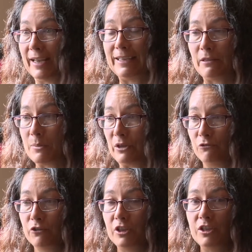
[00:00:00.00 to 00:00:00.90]
and in the
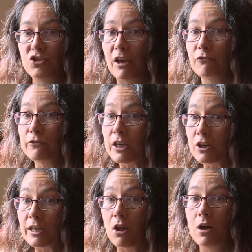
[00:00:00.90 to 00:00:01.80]
Mountain Village have
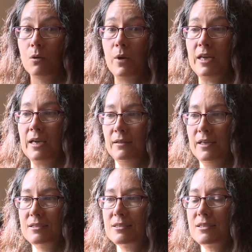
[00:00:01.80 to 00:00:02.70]
very long waiting
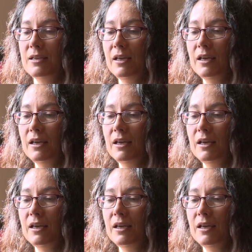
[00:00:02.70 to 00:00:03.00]
lists.